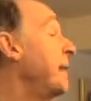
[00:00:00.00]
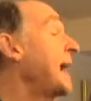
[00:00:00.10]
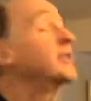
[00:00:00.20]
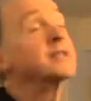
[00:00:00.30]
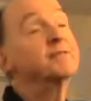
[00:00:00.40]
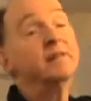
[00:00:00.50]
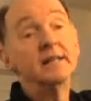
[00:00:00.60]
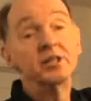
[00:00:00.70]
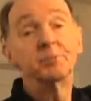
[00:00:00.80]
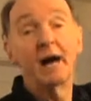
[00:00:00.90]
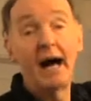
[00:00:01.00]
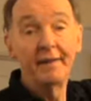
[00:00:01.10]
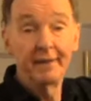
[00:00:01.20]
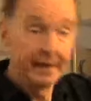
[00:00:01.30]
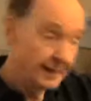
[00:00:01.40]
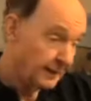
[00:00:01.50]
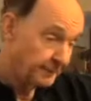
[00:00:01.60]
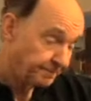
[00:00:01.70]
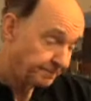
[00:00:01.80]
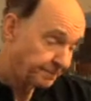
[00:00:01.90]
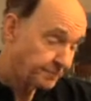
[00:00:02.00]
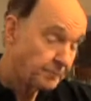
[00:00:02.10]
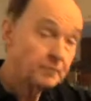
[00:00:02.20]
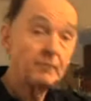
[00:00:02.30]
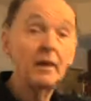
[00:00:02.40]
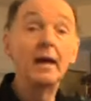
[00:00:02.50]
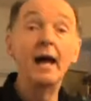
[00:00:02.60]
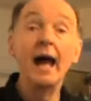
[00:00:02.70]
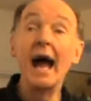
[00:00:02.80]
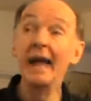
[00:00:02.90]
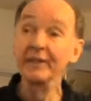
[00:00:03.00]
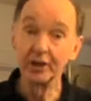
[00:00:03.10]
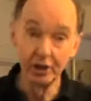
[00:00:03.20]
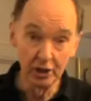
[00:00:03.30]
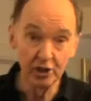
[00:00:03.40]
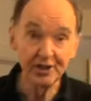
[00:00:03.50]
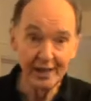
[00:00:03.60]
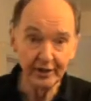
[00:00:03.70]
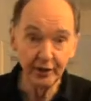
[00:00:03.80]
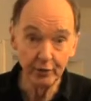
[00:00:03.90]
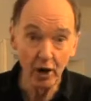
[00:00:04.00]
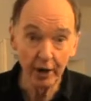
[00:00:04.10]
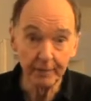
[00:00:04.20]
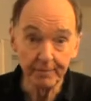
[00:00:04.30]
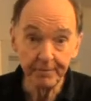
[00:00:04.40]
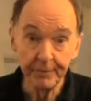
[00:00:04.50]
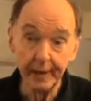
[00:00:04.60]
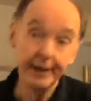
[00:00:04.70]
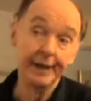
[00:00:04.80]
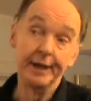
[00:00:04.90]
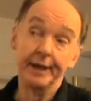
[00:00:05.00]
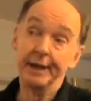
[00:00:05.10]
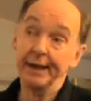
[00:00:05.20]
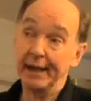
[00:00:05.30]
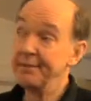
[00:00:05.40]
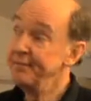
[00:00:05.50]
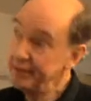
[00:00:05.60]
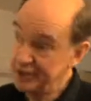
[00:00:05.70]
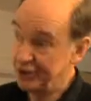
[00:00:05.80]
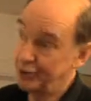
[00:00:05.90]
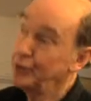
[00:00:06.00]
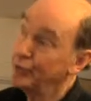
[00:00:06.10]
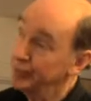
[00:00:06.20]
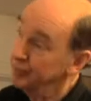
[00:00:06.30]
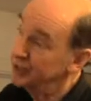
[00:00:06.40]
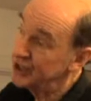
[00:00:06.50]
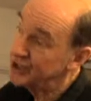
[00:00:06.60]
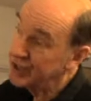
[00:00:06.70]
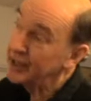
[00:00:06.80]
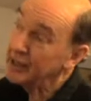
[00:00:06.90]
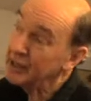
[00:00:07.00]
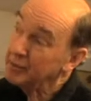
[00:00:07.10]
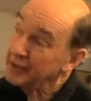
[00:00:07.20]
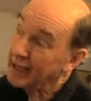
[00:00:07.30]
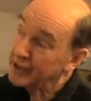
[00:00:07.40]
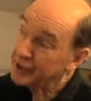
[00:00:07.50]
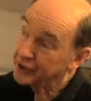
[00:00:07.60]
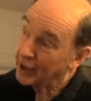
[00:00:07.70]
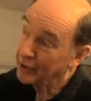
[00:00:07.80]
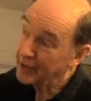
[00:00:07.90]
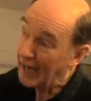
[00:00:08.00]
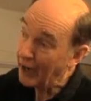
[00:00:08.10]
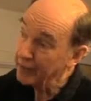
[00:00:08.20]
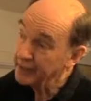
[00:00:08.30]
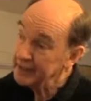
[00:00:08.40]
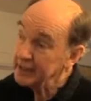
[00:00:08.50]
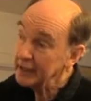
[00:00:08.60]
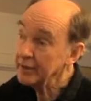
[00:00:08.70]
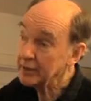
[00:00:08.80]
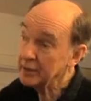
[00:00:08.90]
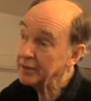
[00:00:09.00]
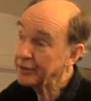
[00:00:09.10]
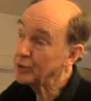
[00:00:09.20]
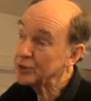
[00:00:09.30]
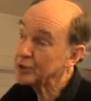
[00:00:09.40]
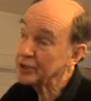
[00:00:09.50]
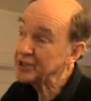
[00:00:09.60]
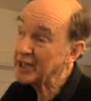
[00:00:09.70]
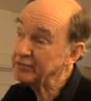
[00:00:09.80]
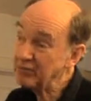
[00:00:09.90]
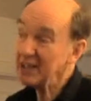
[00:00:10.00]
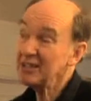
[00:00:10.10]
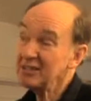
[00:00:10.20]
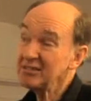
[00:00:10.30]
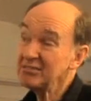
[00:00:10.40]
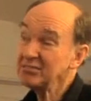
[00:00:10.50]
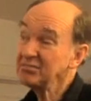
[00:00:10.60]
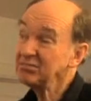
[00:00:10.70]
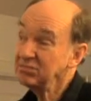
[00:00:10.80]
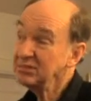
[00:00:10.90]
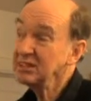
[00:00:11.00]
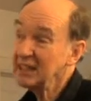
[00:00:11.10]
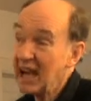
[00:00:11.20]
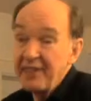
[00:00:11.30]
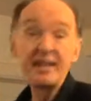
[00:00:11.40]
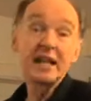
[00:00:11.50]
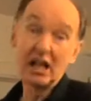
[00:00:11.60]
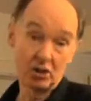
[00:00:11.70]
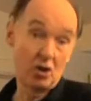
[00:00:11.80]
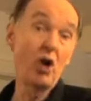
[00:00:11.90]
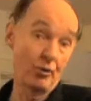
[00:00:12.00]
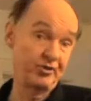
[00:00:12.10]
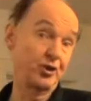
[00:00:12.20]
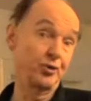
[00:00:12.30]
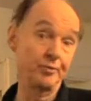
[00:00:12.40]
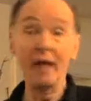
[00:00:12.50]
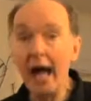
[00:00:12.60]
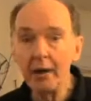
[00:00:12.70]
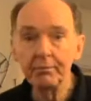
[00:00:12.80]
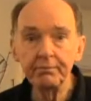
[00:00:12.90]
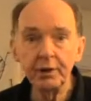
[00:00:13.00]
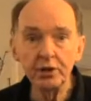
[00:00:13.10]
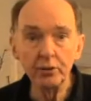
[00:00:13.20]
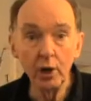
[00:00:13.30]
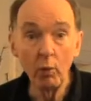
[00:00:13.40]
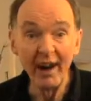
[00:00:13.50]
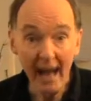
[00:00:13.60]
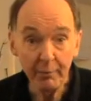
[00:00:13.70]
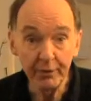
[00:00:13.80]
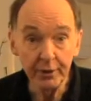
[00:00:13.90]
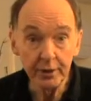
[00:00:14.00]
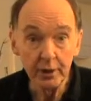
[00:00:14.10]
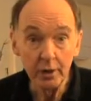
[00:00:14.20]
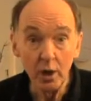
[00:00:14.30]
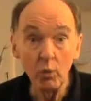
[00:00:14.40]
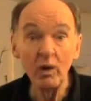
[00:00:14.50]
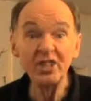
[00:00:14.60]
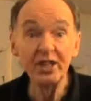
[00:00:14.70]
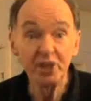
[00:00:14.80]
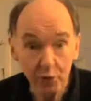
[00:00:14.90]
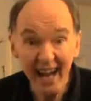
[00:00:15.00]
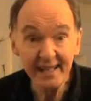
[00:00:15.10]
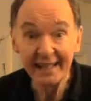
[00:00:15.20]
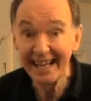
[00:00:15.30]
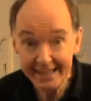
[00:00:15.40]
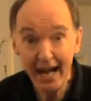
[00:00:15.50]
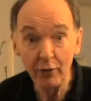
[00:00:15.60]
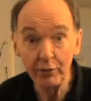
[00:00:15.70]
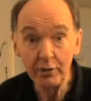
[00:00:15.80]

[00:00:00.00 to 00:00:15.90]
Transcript: back to the village behind the hill. And the girl sat on the rock. Now, very soon the sun began to go down and the girl thought to herself, well, I think I'll home too. But you know what happened? When she tried to get down,